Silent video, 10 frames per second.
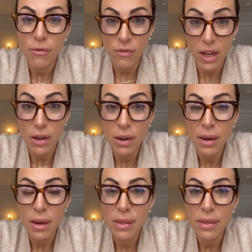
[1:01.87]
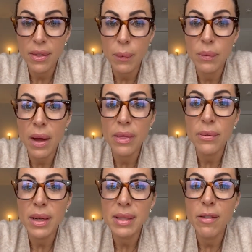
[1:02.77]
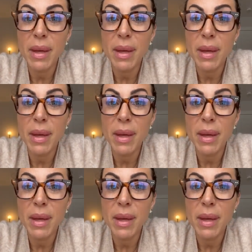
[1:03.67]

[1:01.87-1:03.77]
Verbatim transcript: fear that we run the risk of